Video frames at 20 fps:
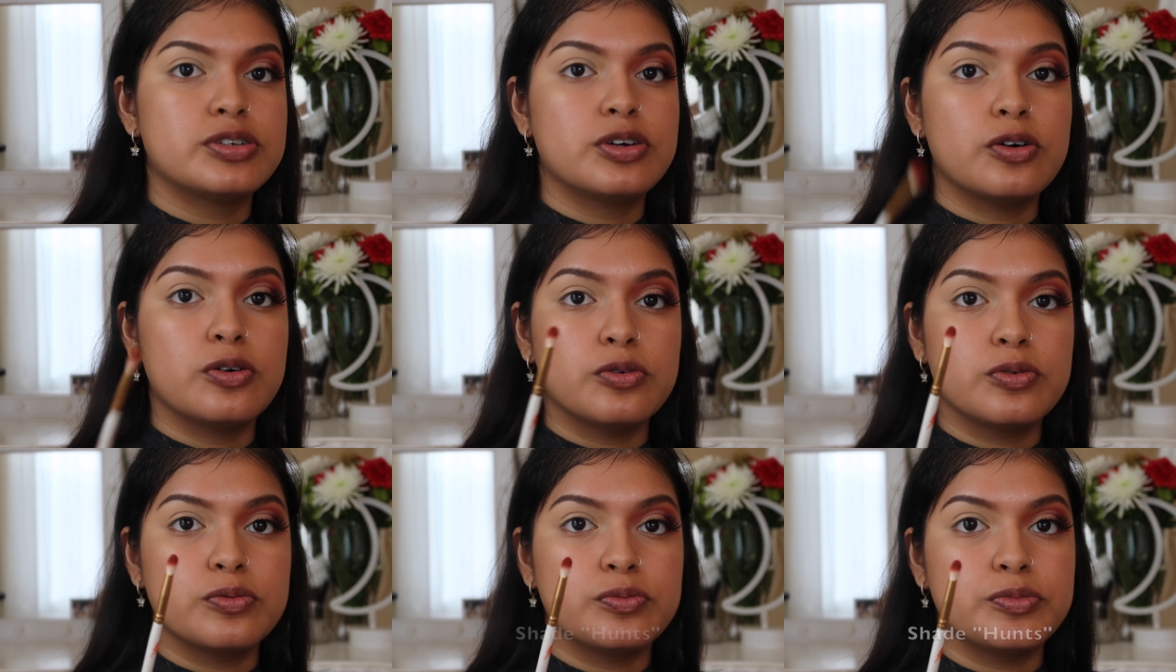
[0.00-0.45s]

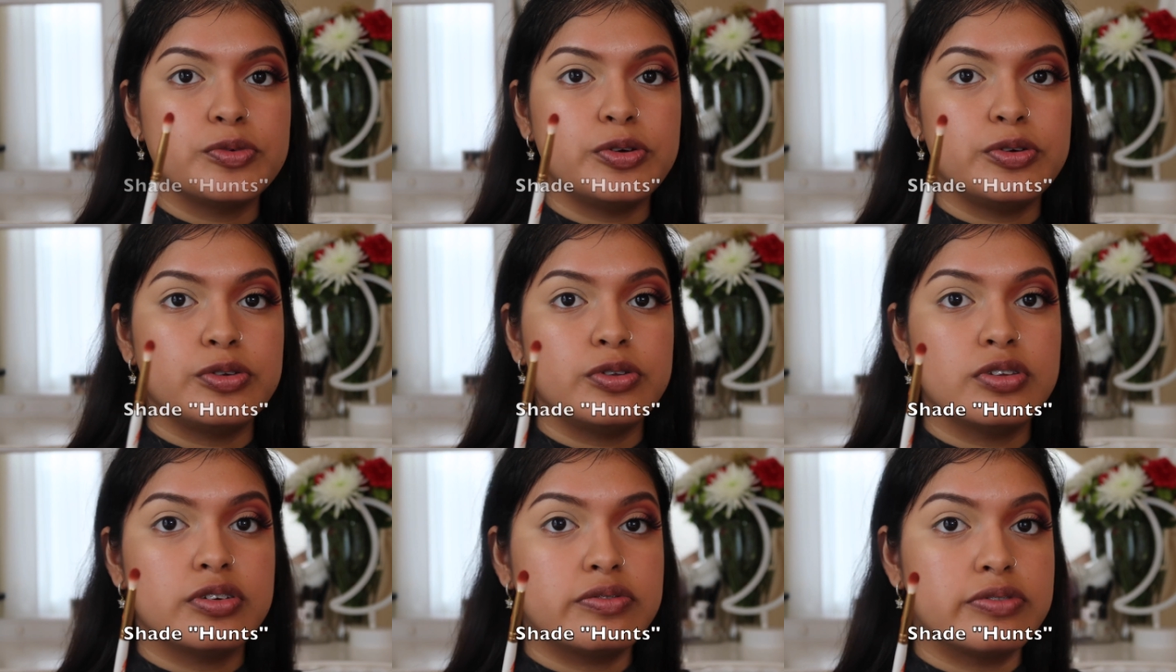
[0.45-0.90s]
So I'm
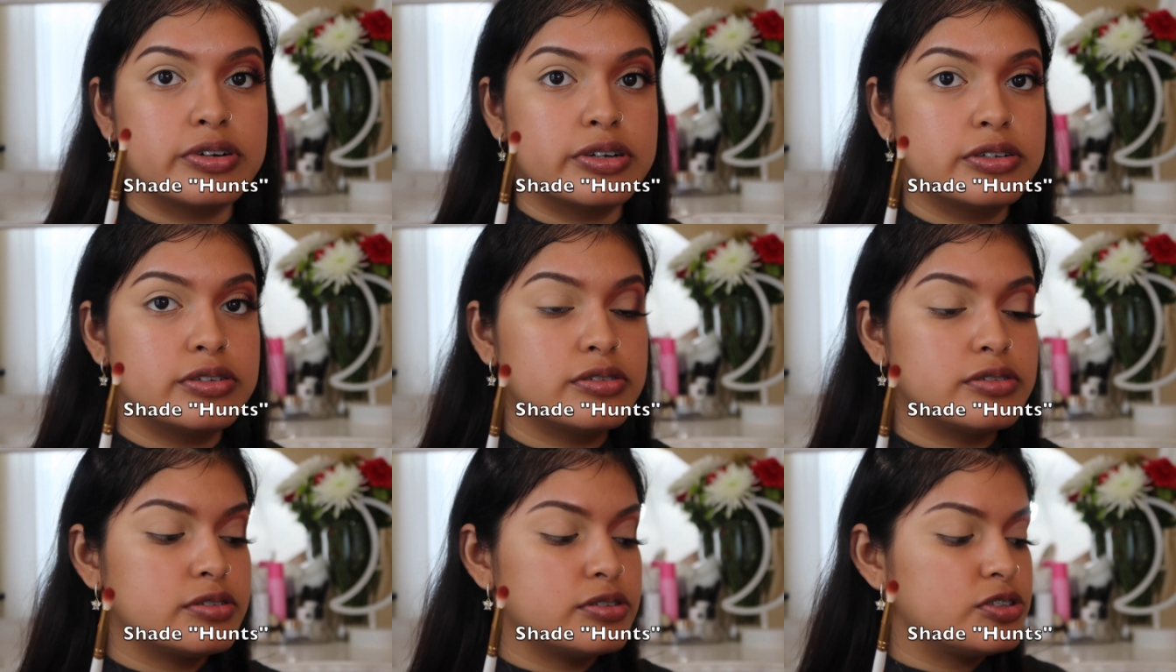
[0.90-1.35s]
using the
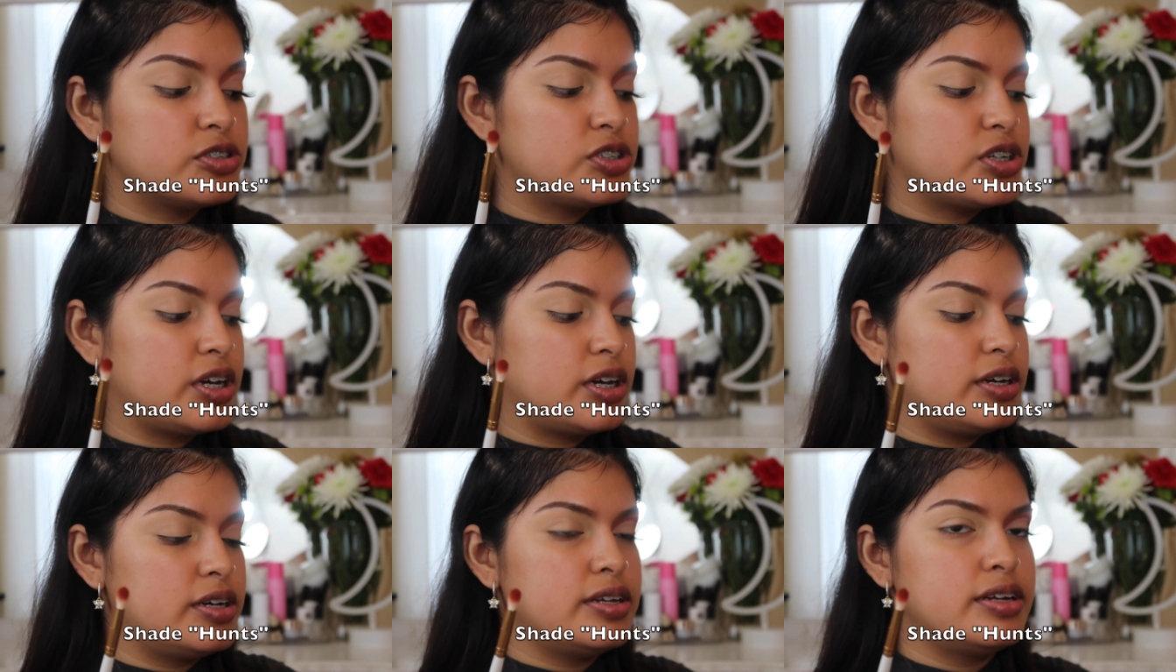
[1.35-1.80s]
first
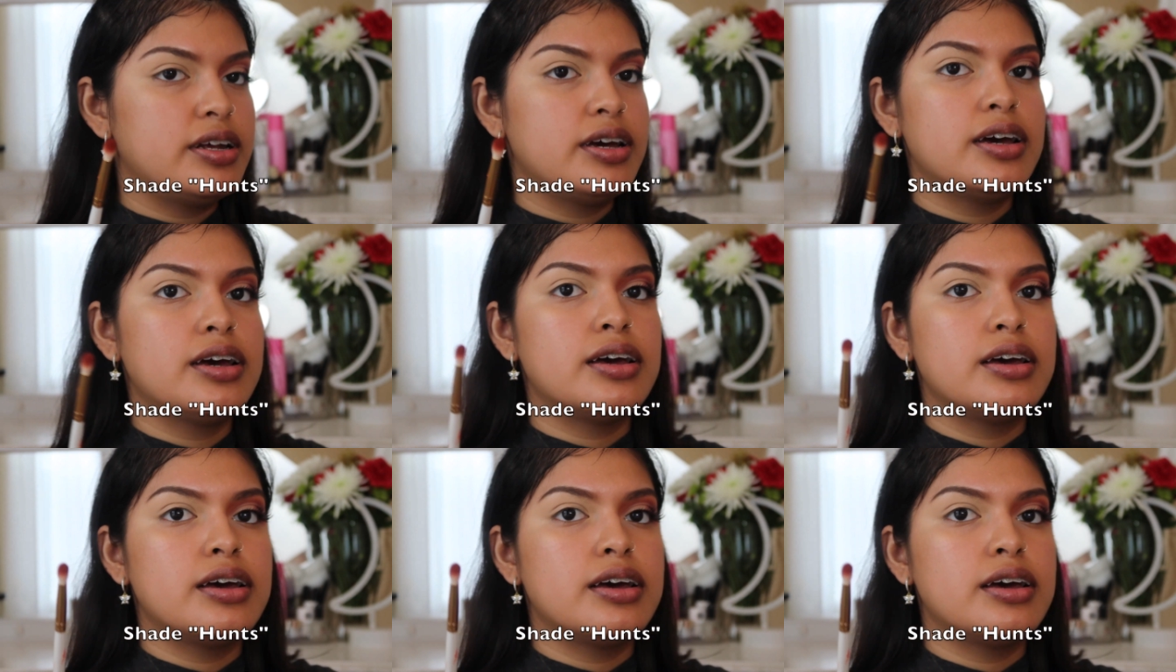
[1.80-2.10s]
shade.